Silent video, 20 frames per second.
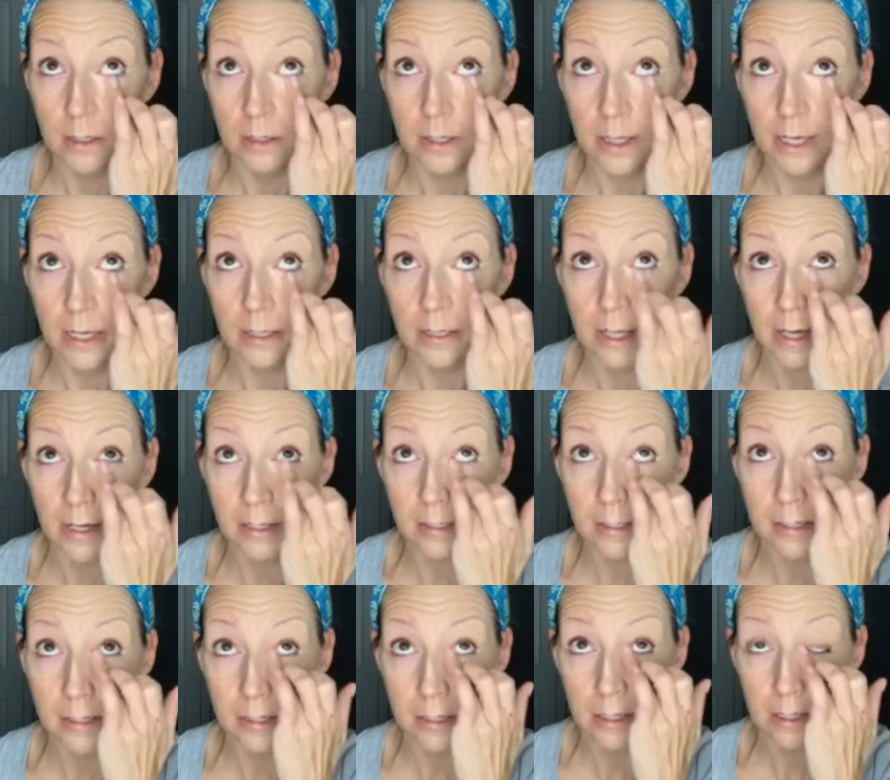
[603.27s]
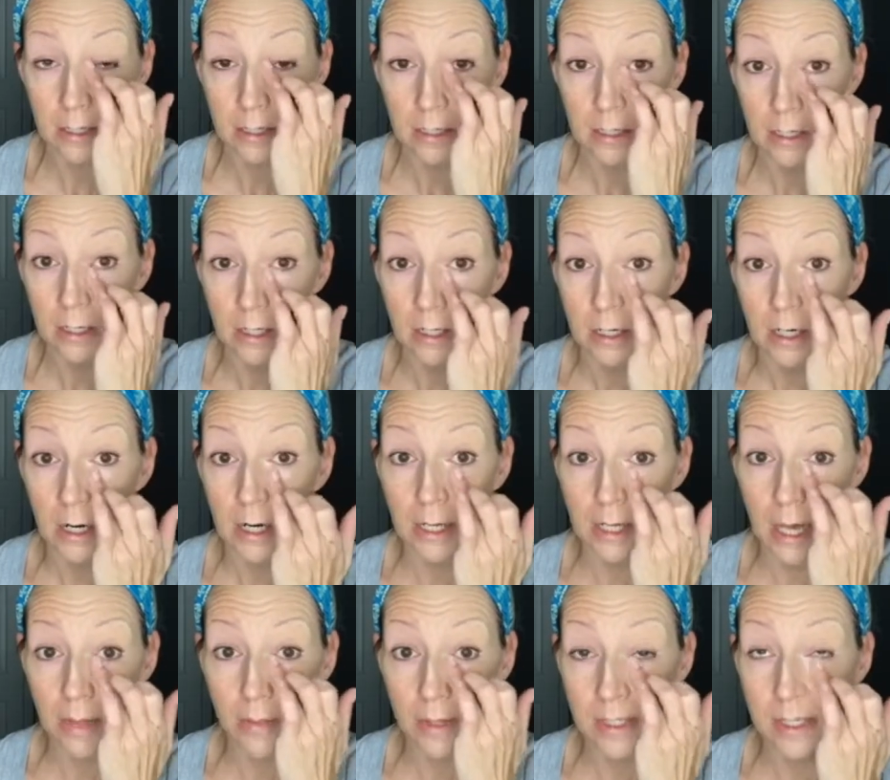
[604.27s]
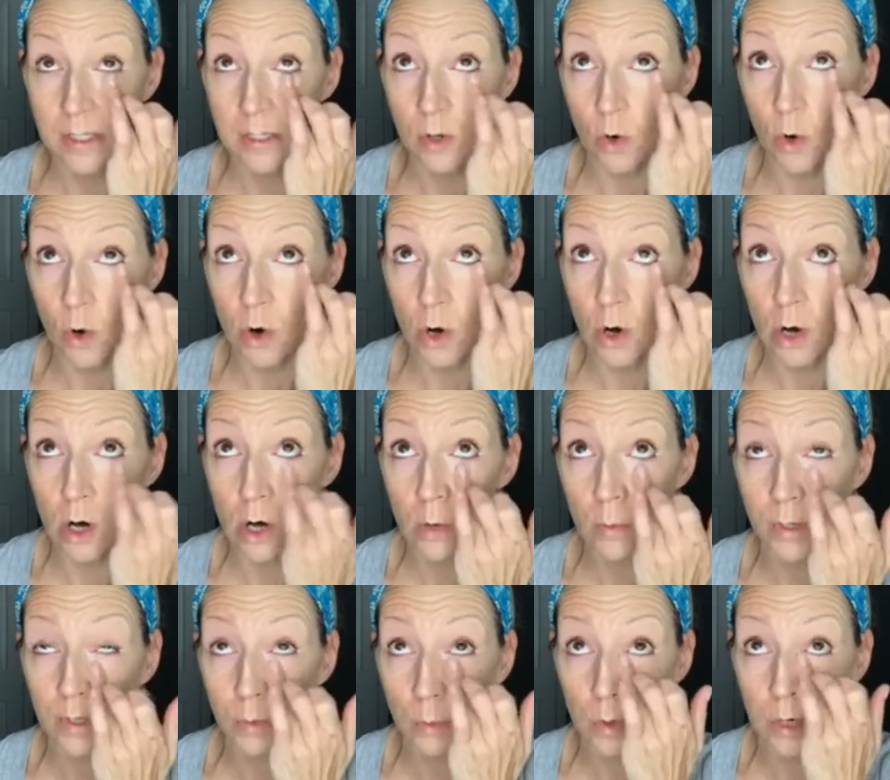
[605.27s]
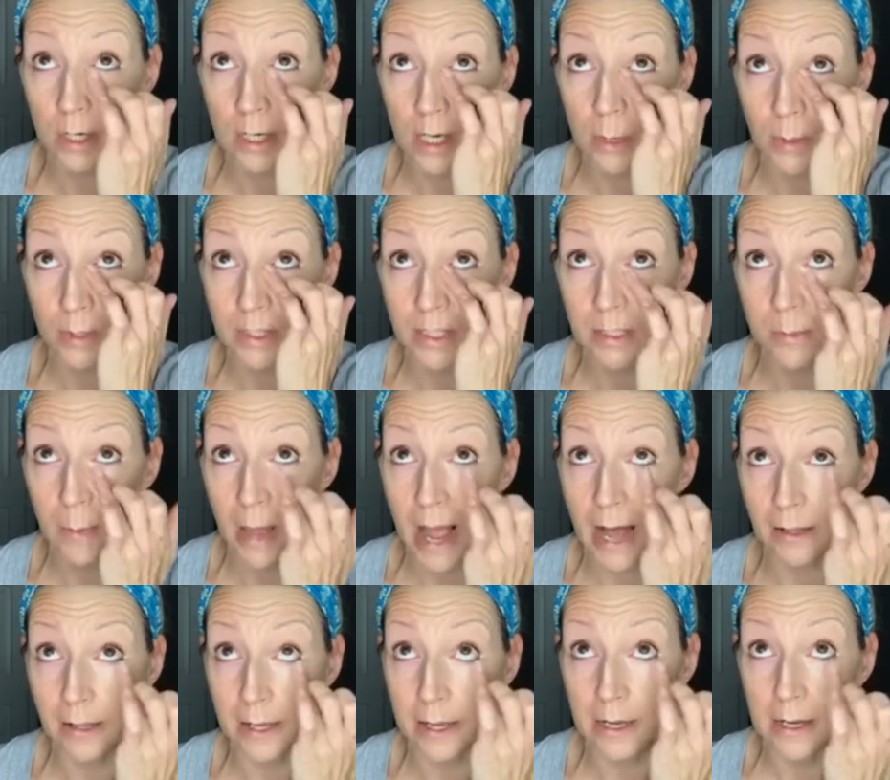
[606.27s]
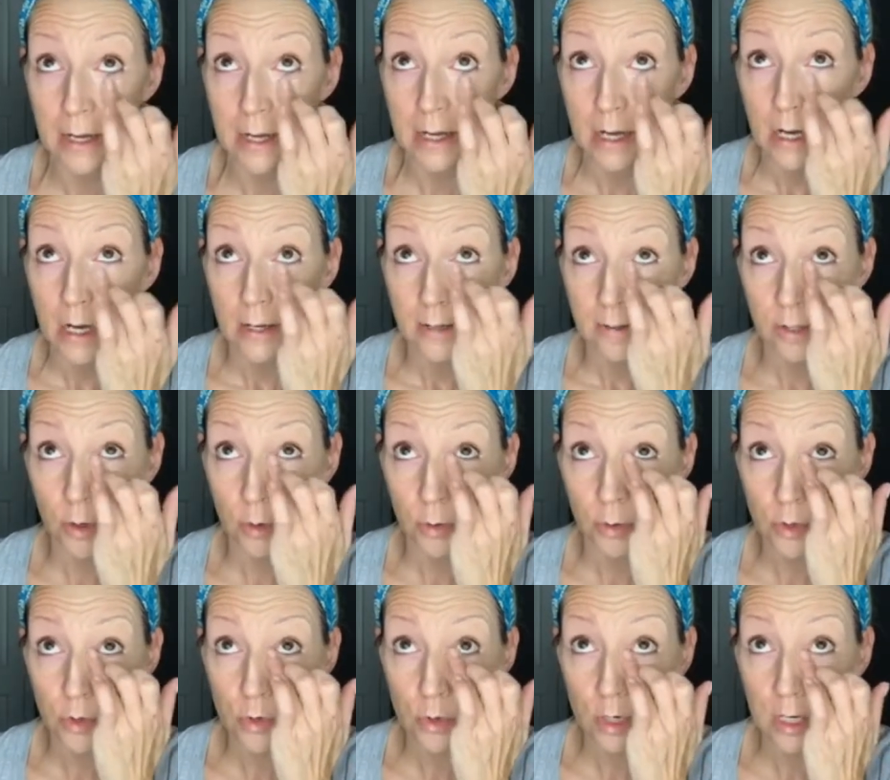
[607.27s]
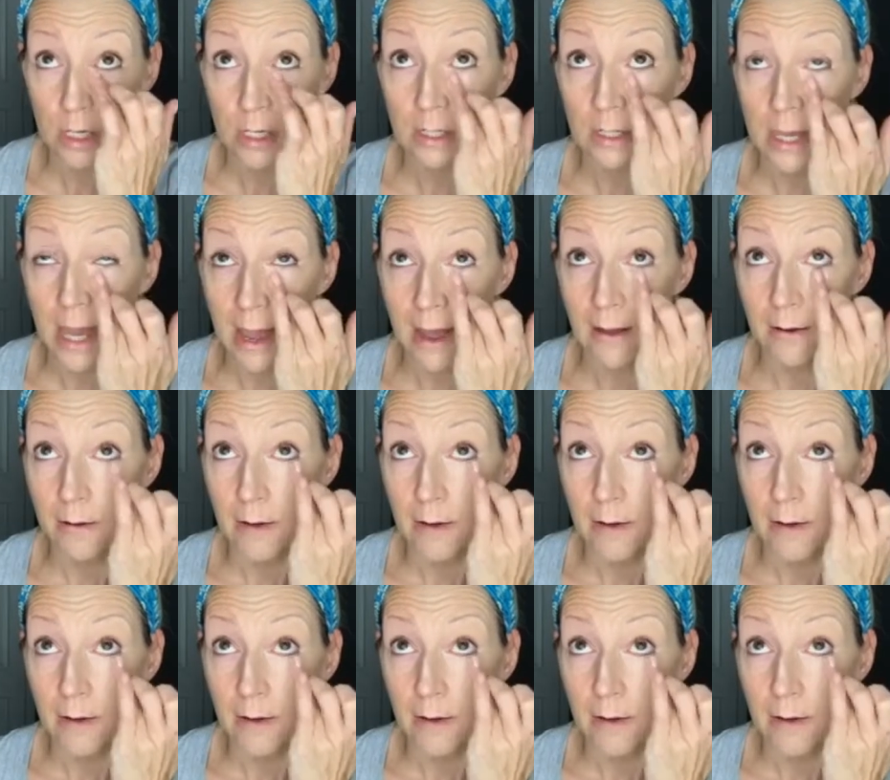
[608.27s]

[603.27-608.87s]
like this. And again, this is all with working with this palette. So you can get